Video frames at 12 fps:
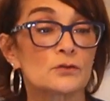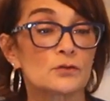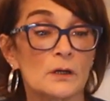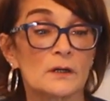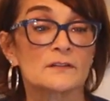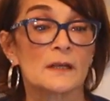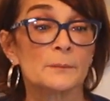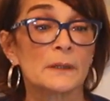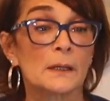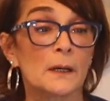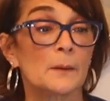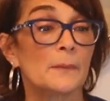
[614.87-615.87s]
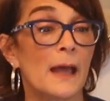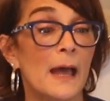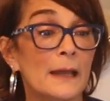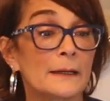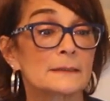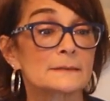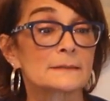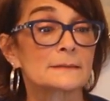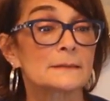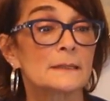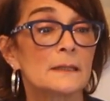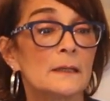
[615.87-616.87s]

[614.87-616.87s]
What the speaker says: drugs and become addicts.